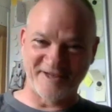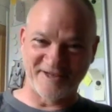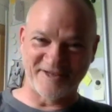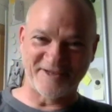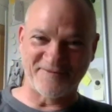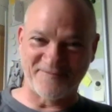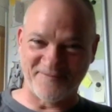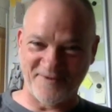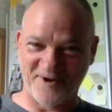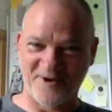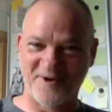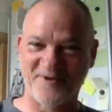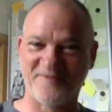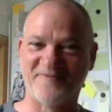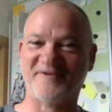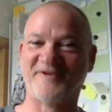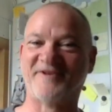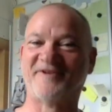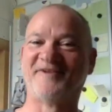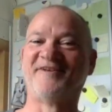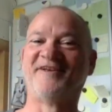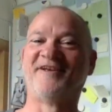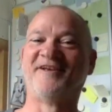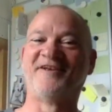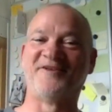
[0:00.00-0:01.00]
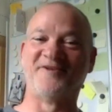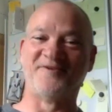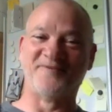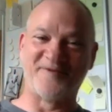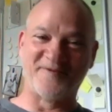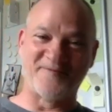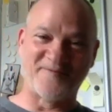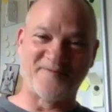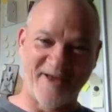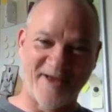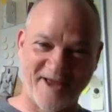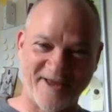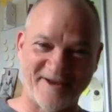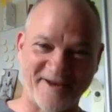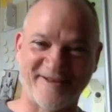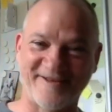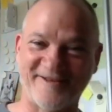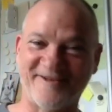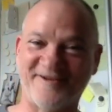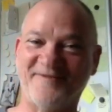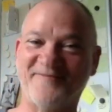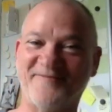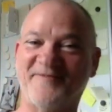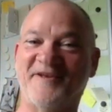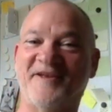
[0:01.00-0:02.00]
experiment, you'll be paid a
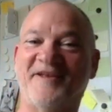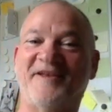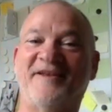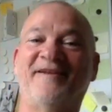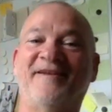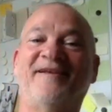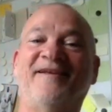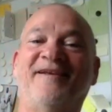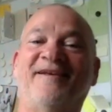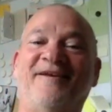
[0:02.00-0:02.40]
little bit,